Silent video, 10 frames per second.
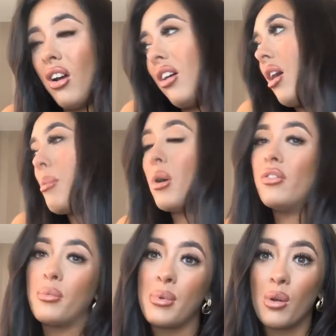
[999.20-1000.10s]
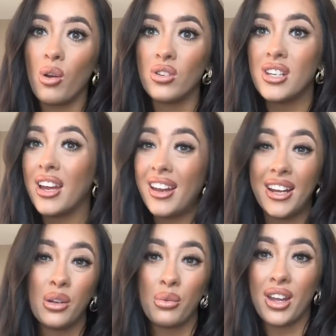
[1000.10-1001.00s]
above and beyond, and I
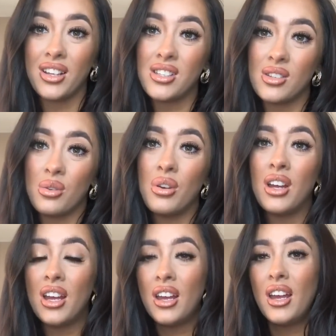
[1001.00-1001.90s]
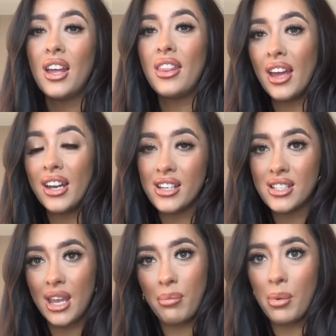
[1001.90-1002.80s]
know that, so that is
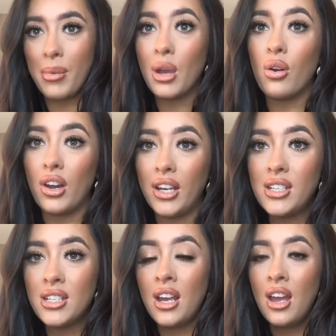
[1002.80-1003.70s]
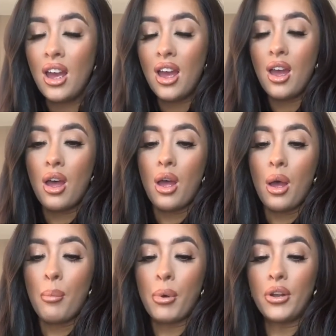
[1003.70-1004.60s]
keeping me all right.
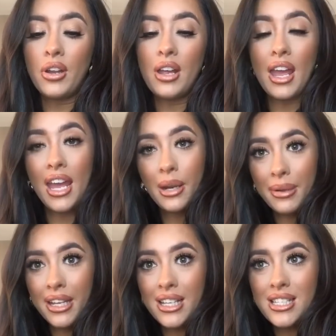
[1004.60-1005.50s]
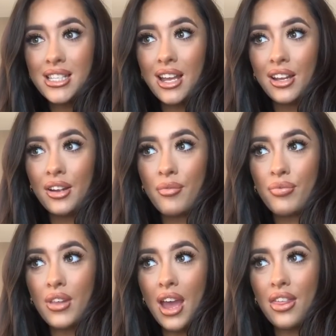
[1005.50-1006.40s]
But anyways,
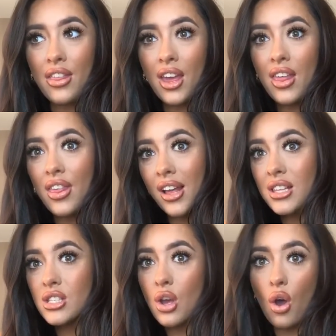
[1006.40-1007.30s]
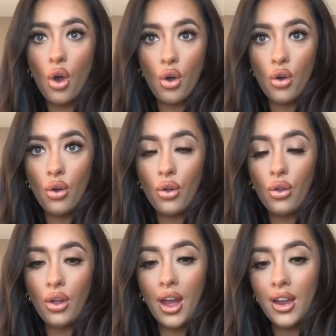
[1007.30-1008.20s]
I think that's
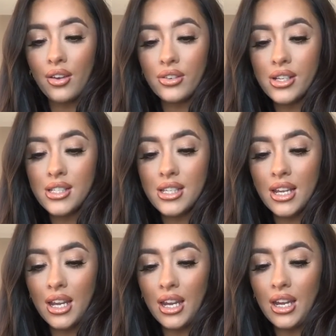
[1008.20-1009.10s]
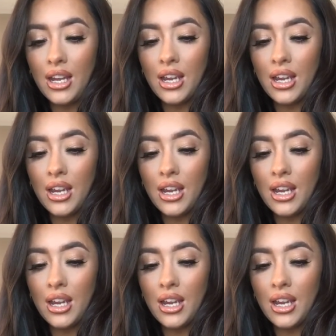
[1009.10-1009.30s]
all I have to say.